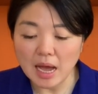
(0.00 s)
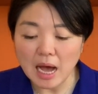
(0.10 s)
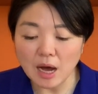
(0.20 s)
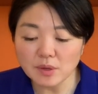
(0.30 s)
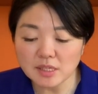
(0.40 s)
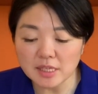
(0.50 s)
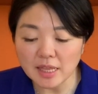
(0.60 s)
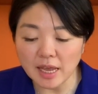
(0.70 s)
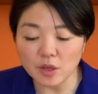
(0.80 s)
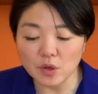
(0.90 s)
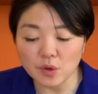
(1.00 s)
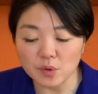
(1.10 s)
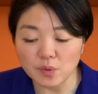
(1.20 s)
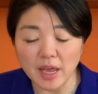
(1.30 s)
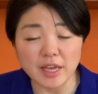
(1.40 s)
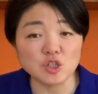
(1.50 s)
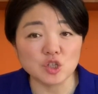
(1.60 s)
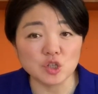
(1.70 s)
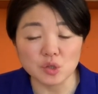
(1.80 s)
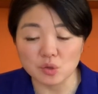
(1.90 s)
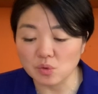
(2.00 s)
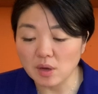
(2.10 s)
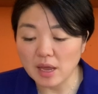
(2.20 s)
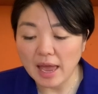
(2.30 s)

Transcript: how is it that you, a Jew,